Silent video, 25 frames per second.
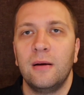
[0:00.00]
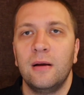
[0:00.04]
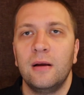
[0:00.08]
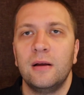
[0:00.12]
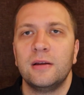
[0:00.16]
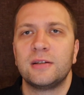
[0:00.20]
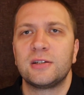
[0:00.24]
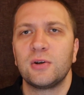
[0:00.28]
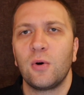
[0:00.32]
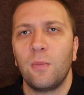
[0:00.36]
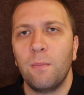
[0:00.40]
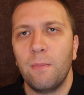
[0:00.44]

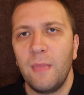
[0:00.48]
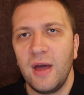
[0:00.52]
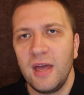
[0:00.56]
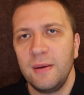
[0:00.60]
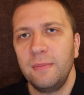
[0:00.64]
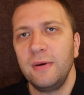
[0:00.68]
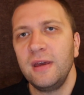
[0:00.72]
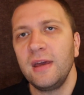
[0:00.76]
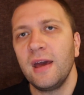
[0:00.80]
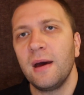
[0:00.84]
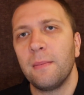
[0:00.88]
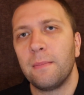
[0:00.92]
So
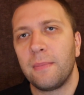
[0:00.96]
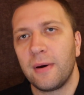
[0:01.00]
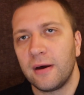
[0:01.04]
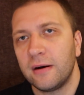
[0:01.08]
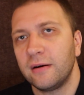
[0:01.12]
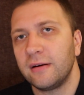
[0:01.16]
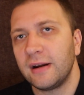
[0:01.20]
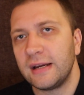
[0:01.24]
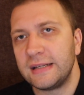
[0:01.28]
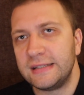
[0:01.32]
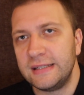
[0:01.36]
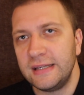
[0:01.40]
maybe a
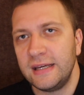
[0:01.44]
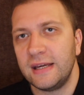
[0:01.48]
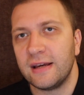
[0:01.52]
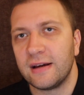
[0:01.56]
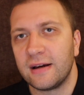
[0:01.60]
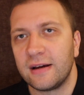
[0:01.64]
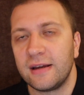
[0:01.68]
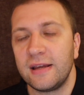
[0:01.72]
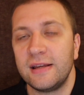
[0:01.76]
better idea